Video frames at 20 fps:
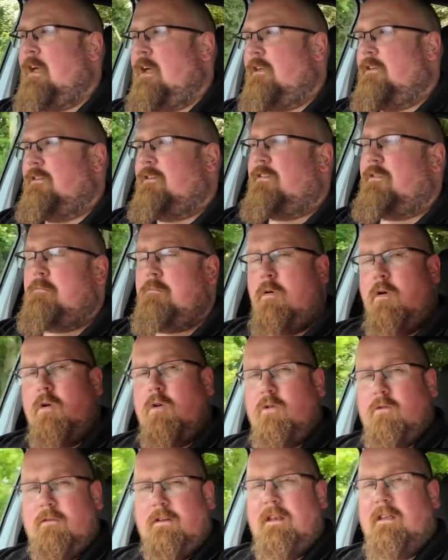
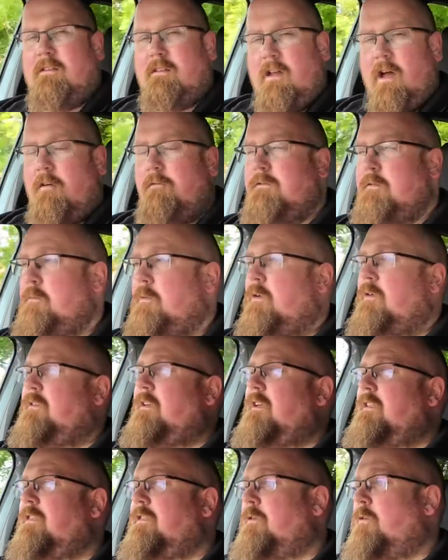smooth and as comfortable as
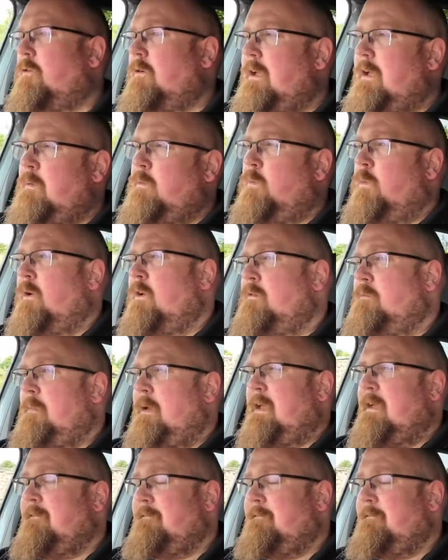I thought it would be.